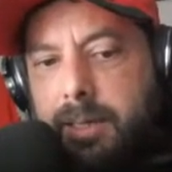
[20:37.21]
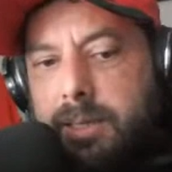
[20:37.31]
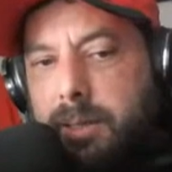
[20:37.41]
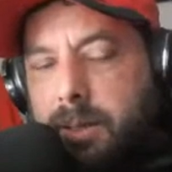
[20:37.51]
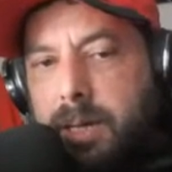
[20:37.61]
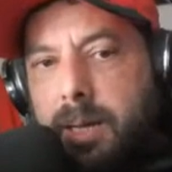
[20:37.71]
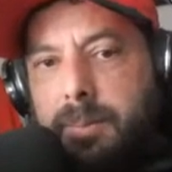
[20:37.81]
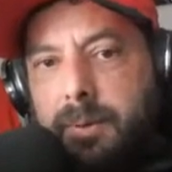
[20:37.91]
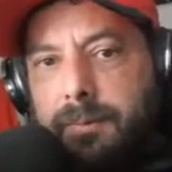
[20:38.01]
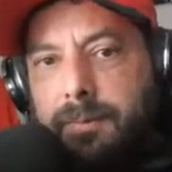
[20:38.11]
until you
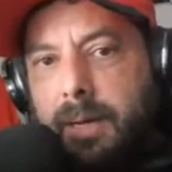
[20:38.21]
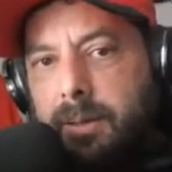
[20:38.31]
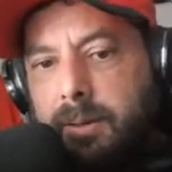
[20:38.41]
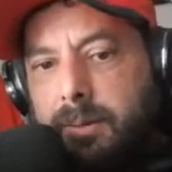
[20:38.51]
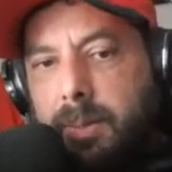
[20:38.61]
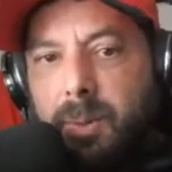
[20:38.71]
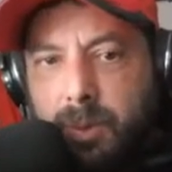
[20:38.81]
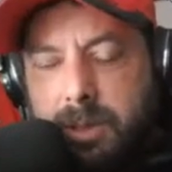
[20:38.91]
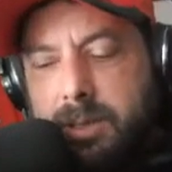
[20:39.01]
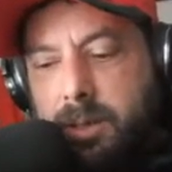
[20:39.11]
come to a final agreement
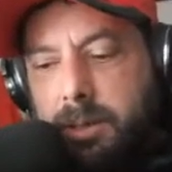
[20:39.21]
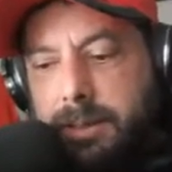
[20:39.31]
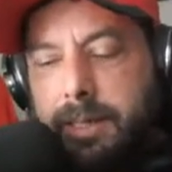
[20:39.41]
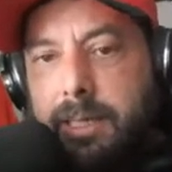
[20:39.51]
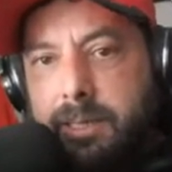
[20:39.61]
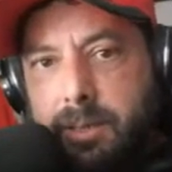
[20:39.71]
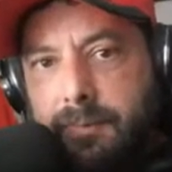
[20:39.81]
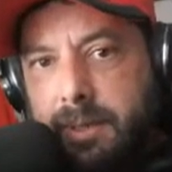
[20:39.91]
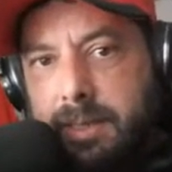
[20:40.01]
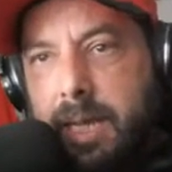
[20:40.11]
which is called the letter
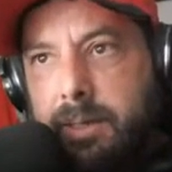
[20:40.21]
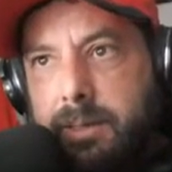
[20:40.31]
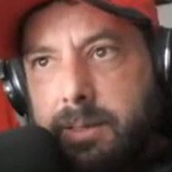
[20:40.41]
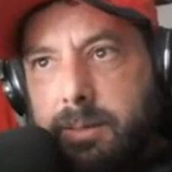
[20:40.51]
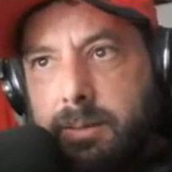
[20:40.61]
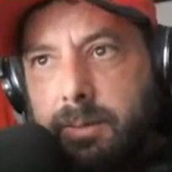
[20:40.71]
of intent